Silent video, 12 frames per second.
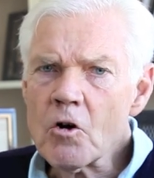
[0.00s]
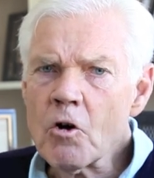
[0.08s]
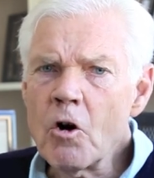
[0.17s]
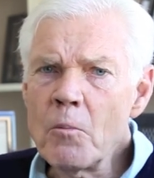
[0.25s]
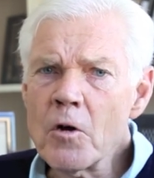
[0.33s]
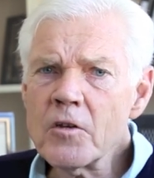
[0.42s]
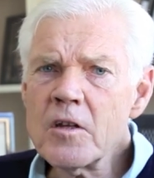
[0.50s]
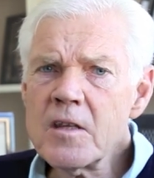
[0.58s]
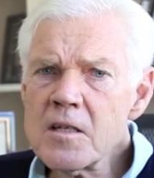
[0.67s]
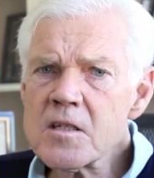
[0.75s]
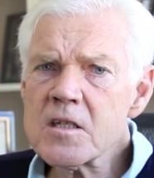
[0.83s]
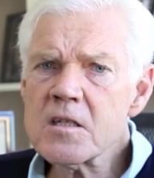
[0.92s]

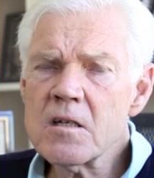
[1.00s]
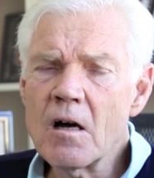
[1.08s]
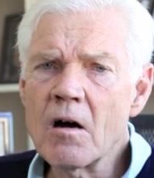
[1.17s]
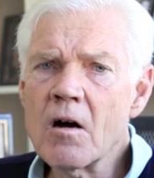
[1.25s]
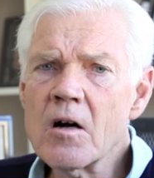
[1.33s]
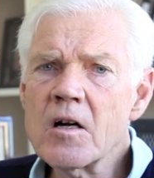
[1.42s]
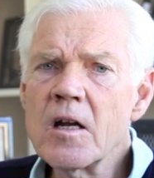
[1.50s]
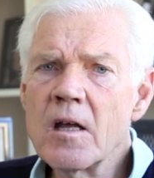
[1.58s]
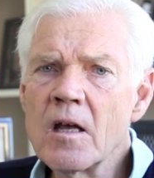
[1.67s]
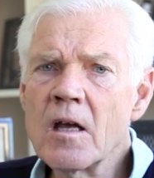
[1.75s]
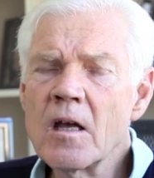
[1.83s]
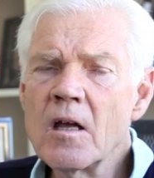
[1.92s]
Commodities are
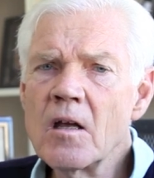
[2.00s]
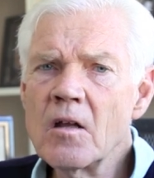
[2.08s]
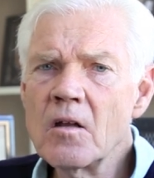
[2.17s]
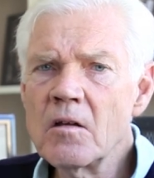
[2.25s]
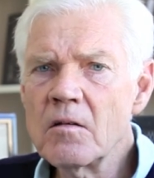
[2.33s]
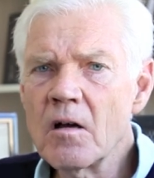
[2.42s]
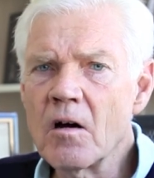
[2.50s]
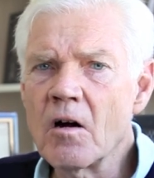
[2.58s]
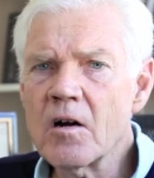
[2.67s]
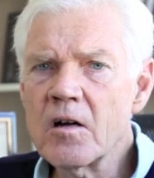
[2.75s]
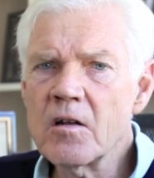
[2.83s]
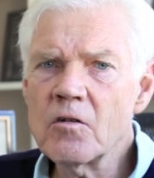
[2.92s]

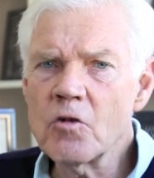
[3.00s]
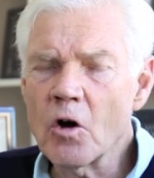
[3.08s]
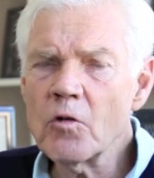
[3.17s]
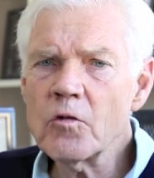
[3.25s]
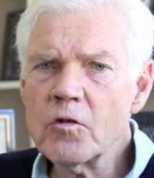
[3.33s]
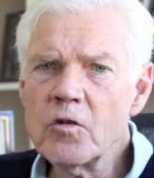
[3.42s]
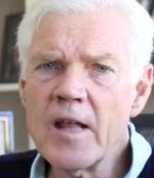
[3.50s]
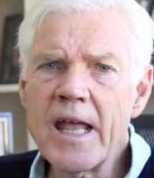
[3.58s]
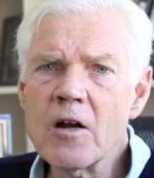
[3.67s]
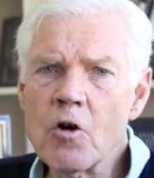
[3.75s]
down today.